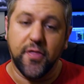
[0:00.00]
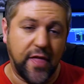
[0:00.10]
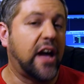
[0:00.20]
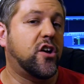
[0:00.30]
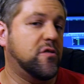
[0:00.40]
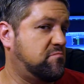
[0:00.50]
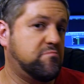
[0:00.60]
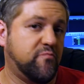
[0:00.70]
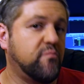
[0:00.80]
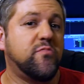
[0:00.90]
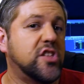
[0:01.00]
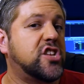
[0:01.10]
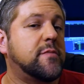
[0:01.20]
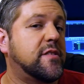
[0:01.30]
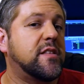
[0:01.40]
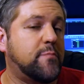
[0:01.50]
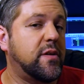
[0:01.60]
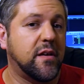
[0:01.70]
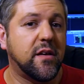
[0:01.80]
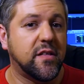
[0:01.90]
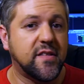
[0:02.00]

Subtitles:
That could legitimately be a